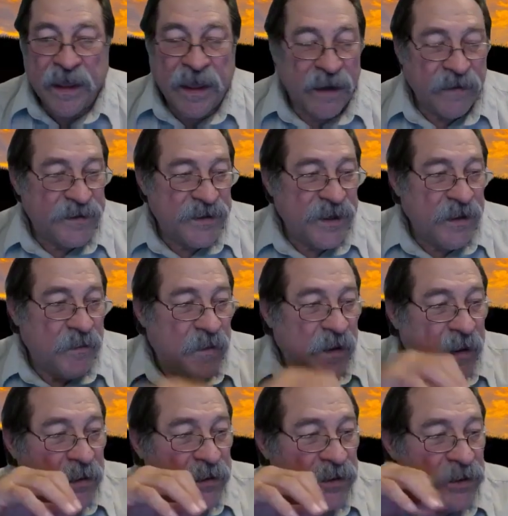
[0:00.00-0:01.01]
I've seen
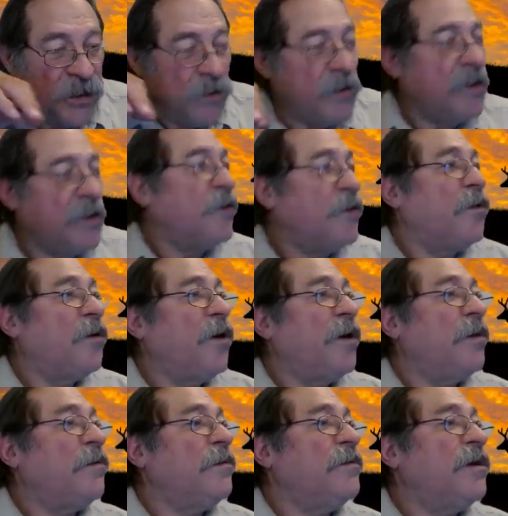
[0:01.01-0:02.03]
people shoot and
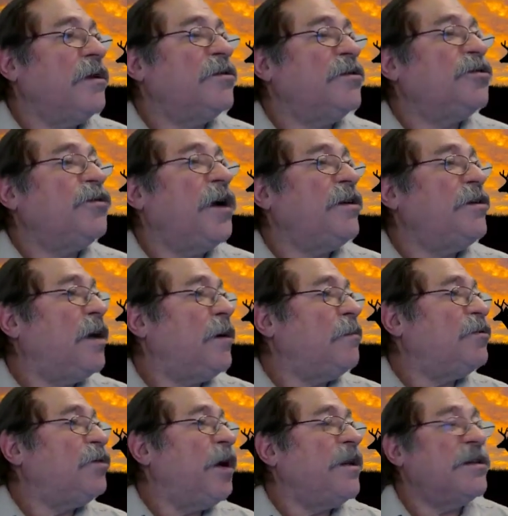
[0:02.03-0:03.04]
hurt and stretch up
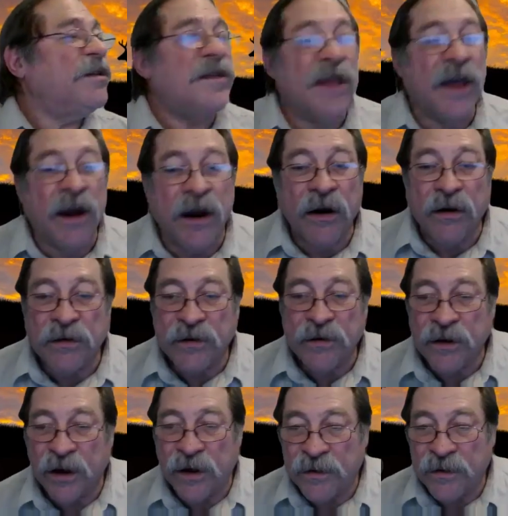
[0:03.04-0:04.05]
and try and see the arrow
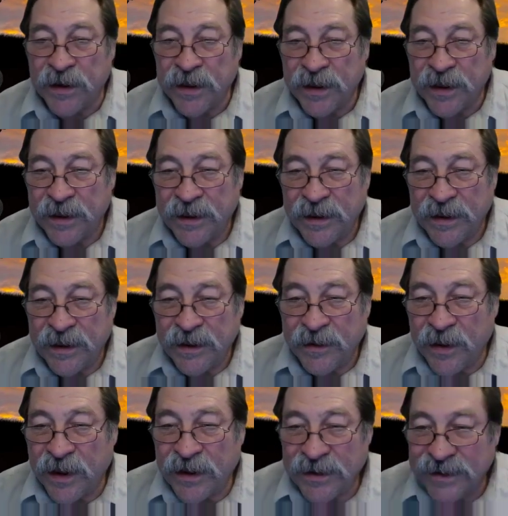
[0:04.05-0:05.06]
go.
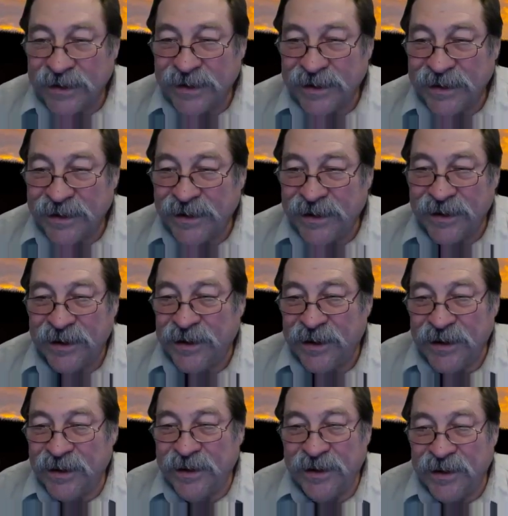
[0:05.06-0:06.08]
Well,
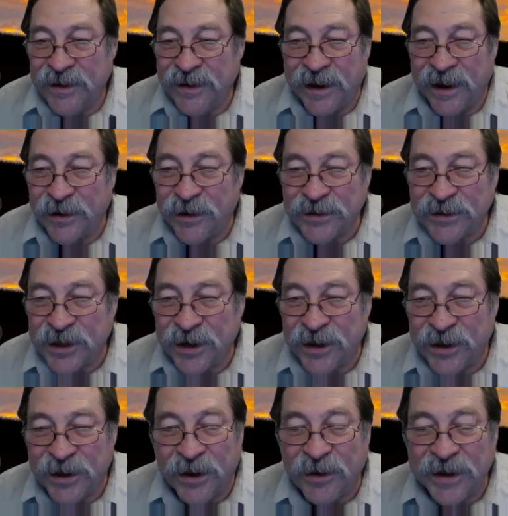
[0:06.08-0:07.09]
the arrow's going
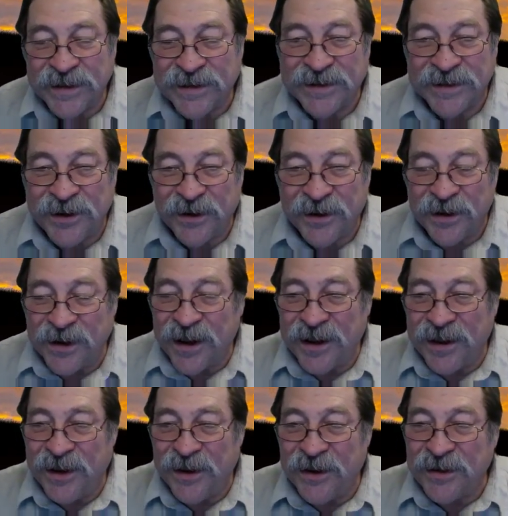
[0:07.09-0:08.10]
to go. You're
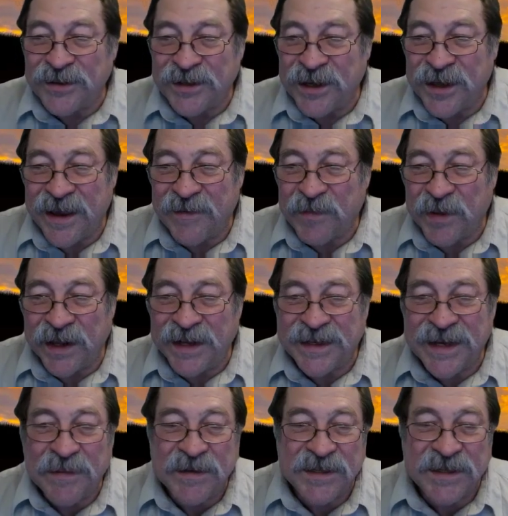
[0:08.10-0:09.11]
not, you'll see, have plenty of
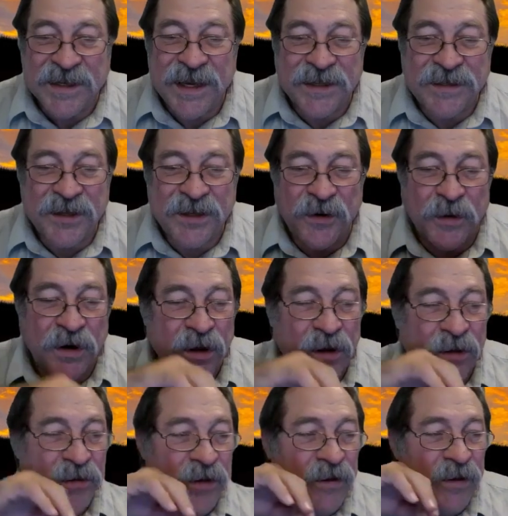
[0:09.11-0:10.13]
time to see it. So you want to
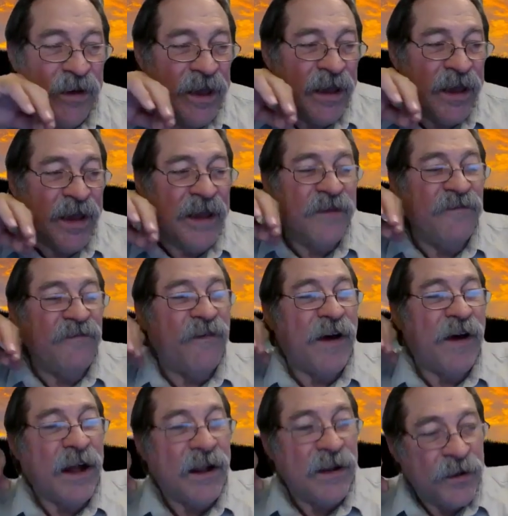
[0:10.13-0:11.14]
go through and
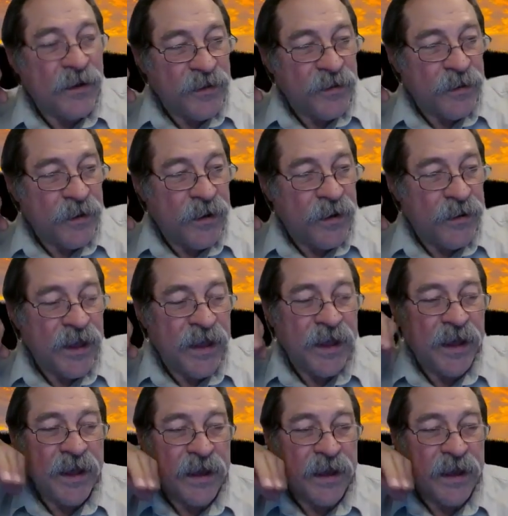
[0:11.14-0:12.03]
follow through.